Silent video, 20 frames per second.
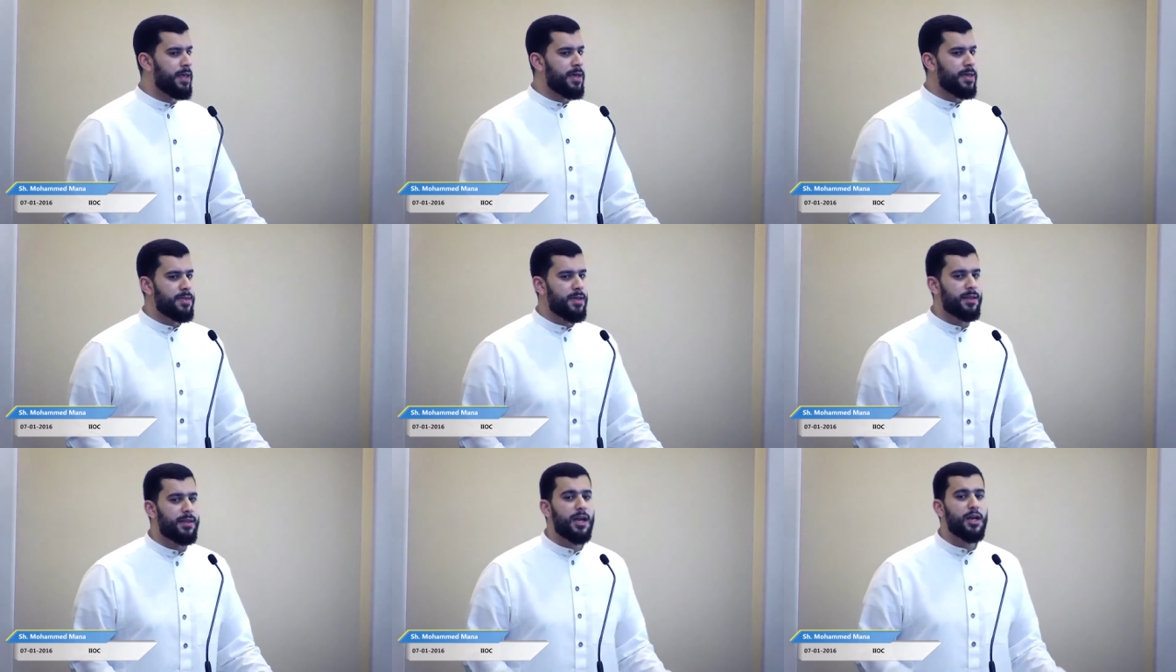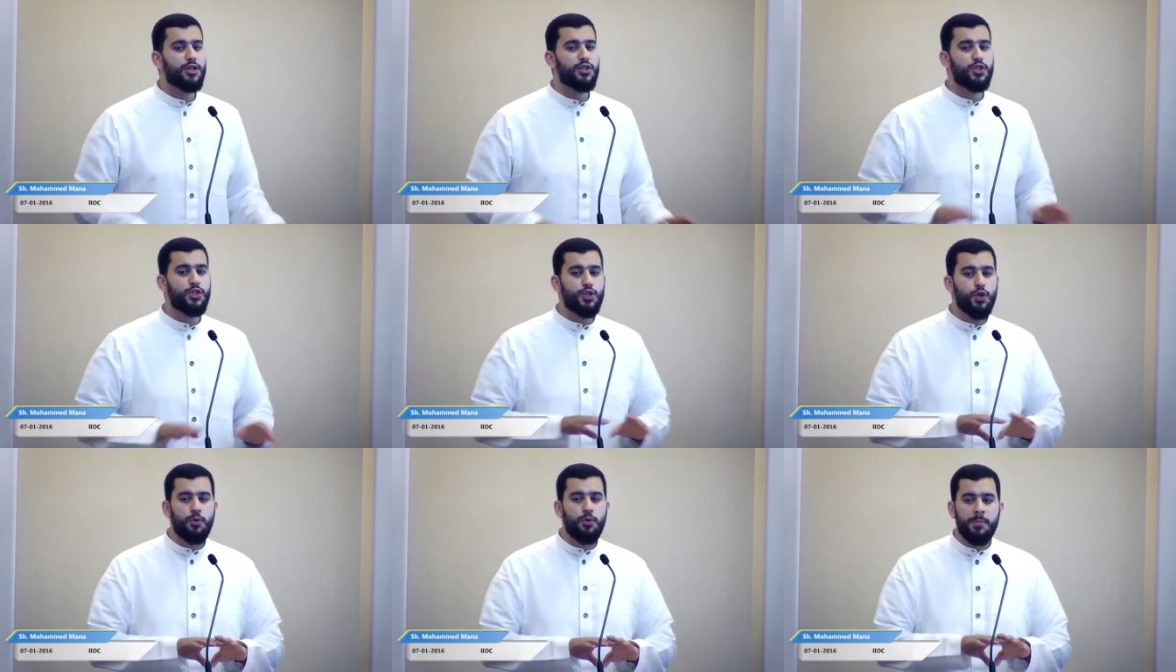That there are
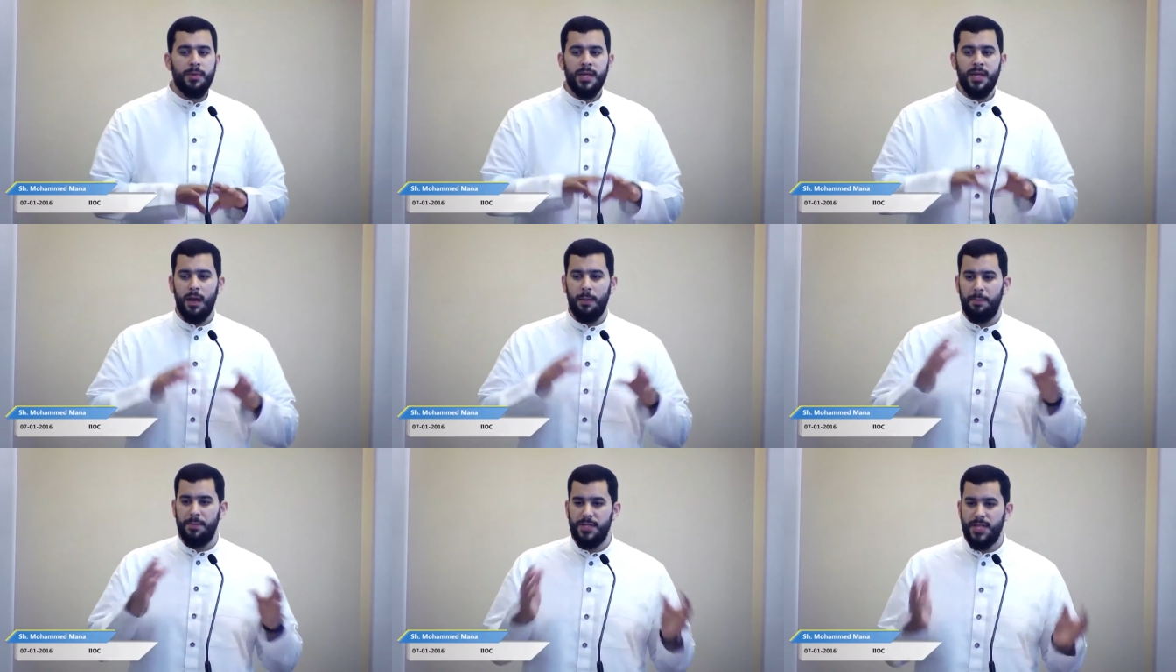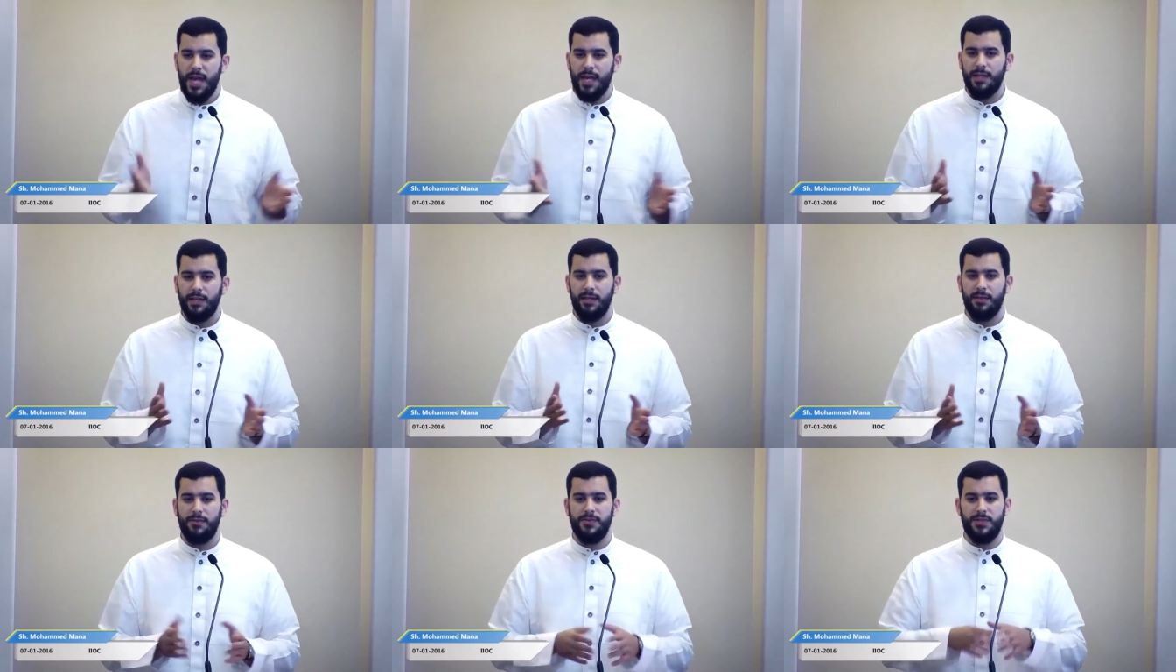so many
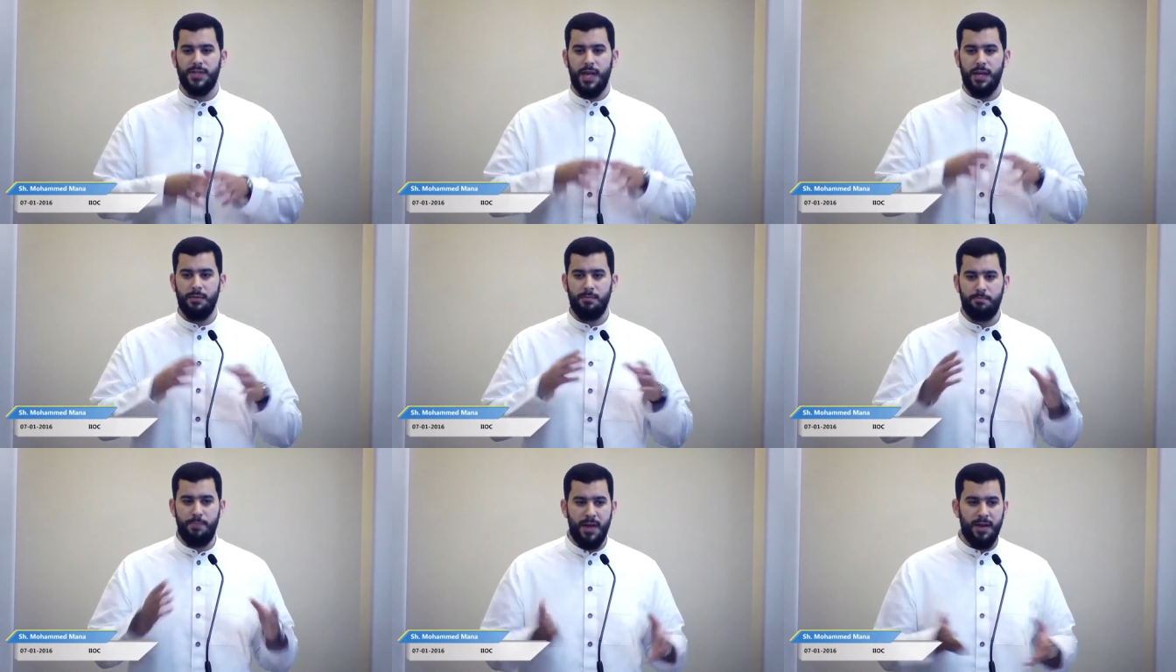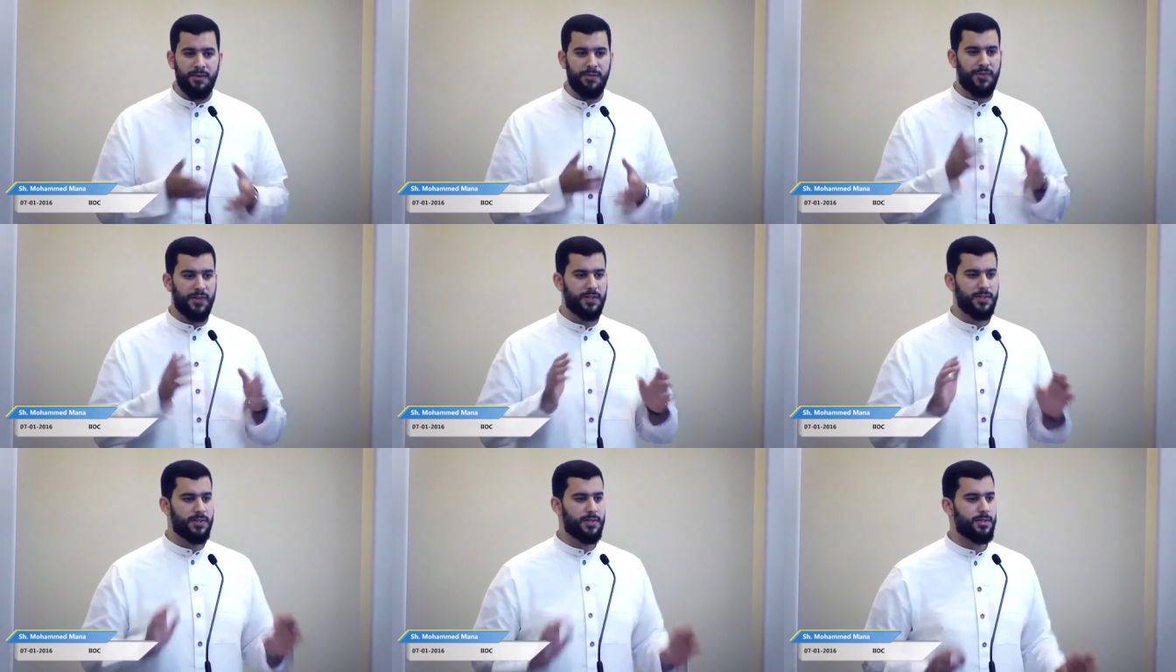objectives and
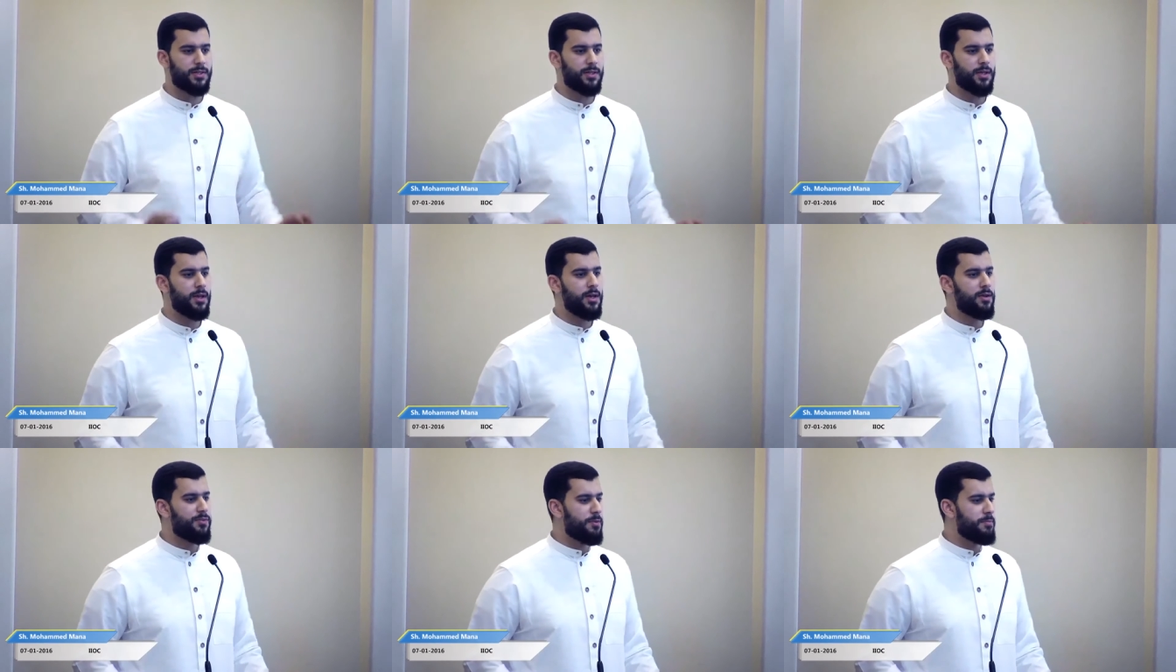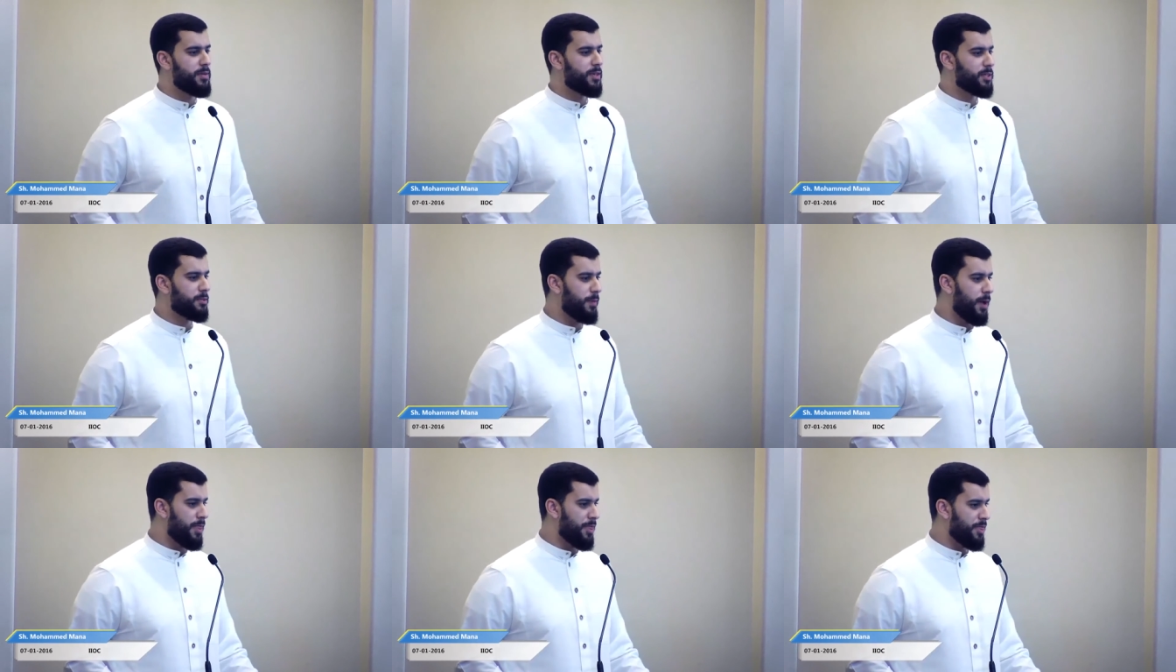benefits from
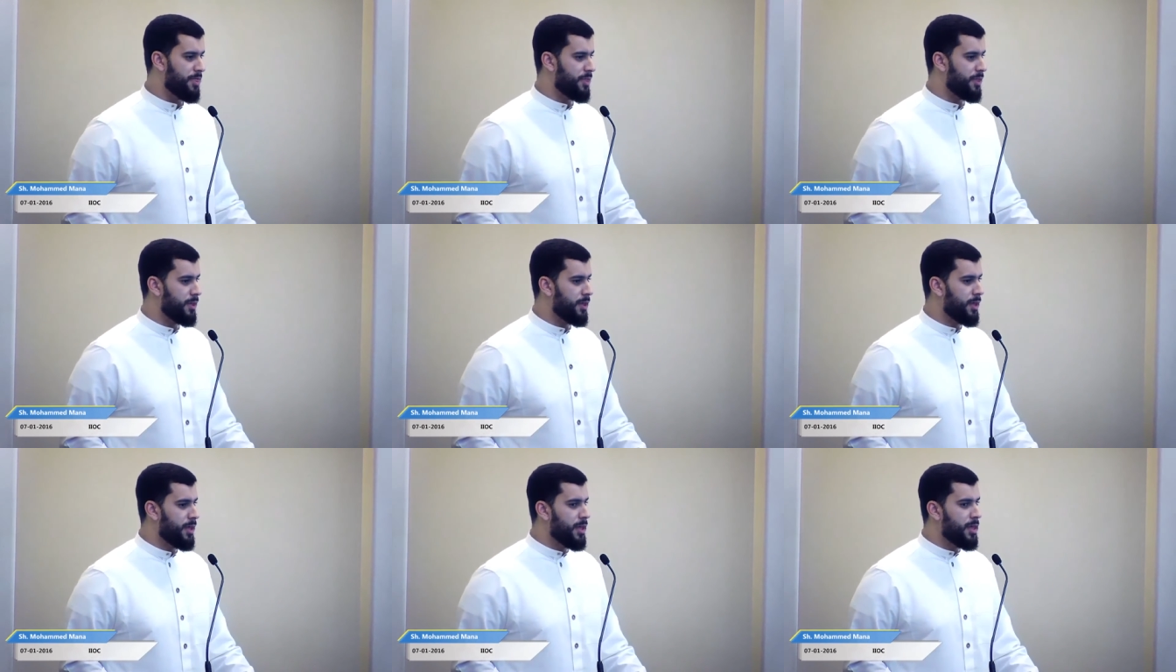this month.